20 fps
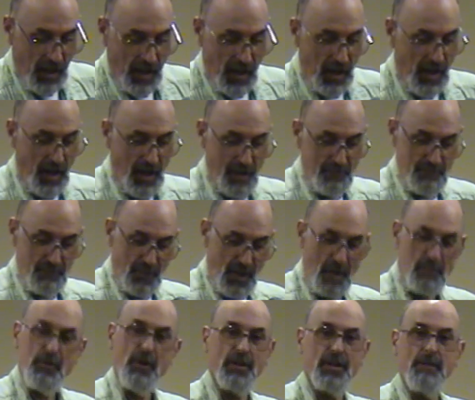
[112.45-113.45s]

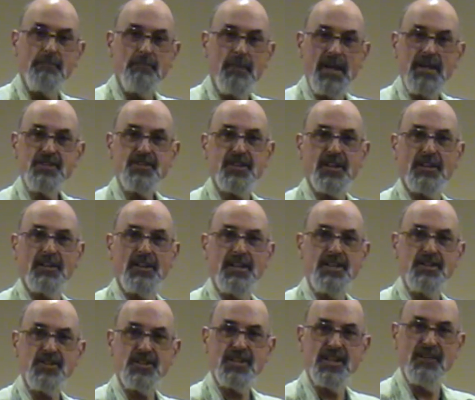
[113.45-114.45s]
I'm going to
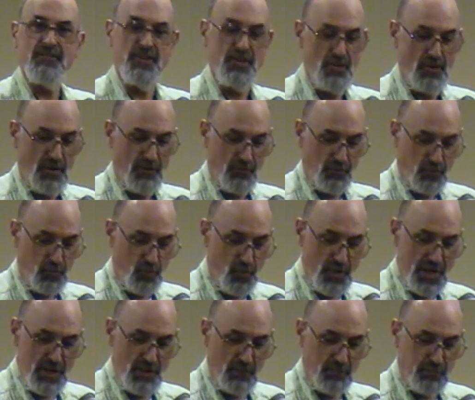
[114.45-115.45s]
basically just give you a
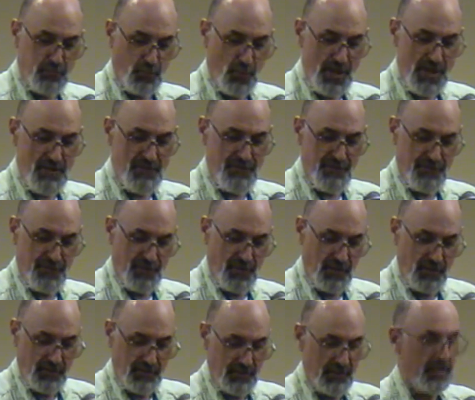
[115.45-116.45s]
real brief
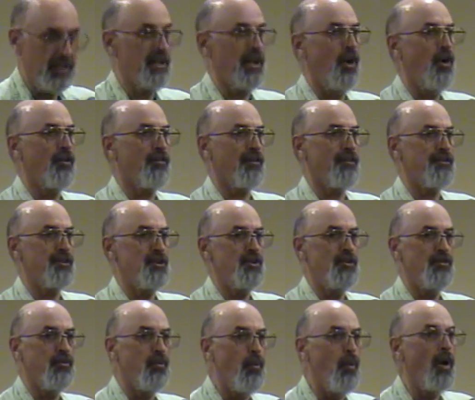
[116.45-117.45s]
little
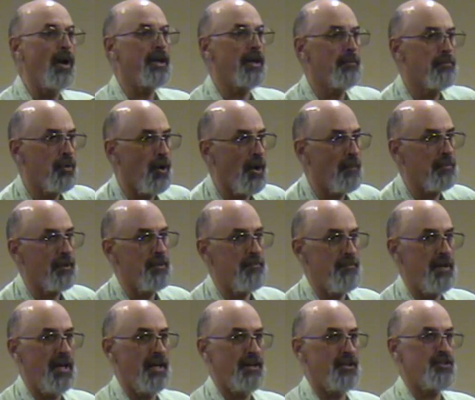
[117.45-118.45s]
overview of what a property
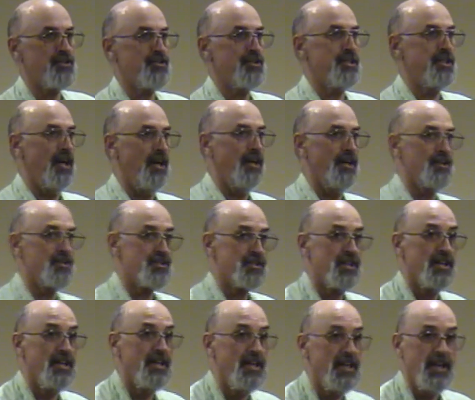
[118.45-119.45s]
manager
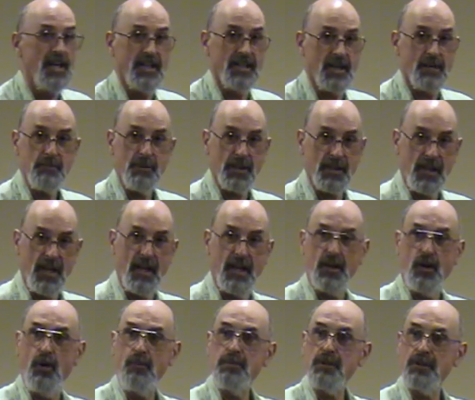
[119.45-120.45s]
does, and I'm going to
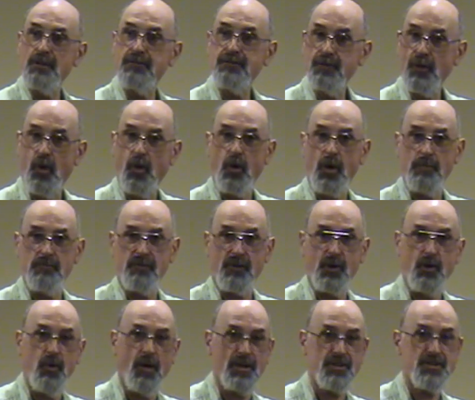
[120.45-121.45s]
kind of open the floor up for
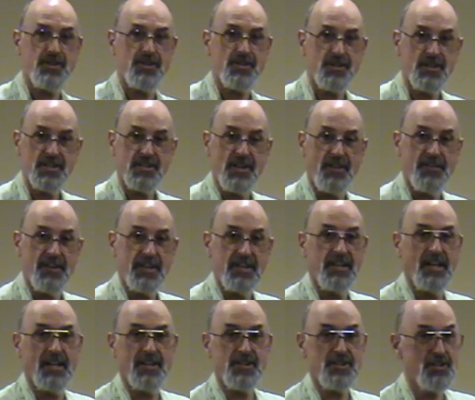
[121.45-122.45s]
questions, because I think
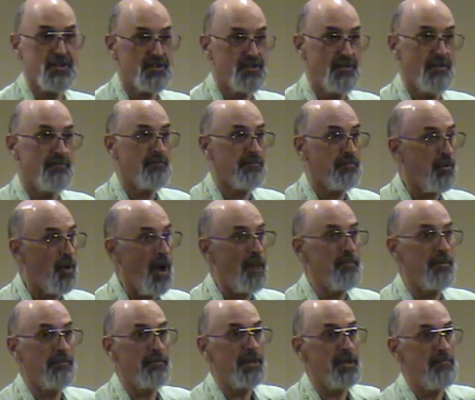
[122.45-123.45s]
that's
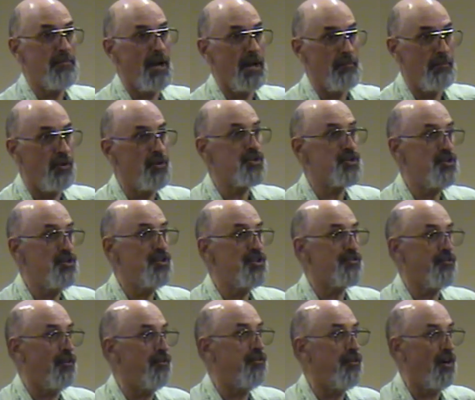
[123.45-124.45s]
probably my most
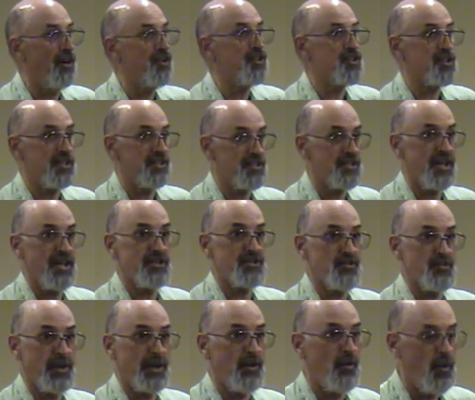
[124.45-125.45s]
useful function, is
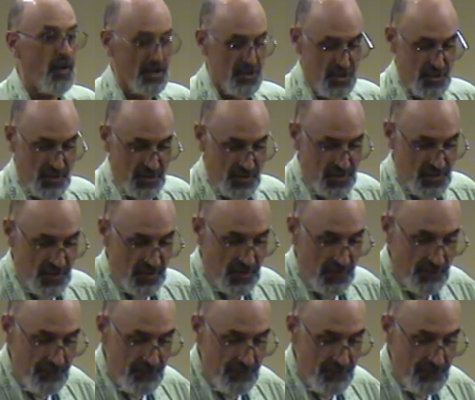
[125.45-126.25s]
answering questions.